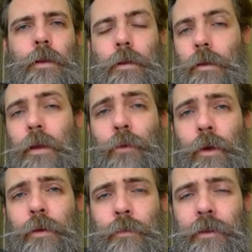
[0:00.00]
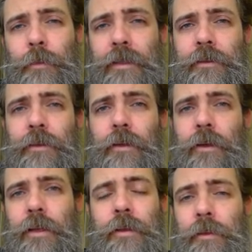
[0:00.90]
Hello everyone, welcome back to
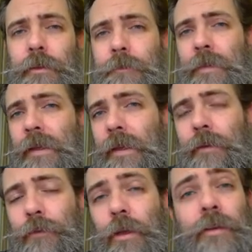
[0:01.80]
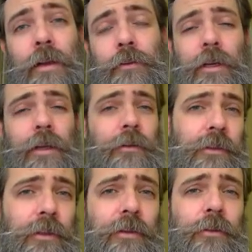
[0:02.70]
Gearhead Daily, and if you haven't had a chance,
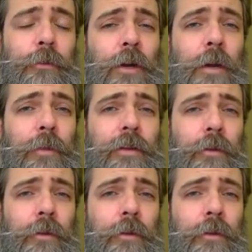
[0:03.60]
please hit the subscribe button.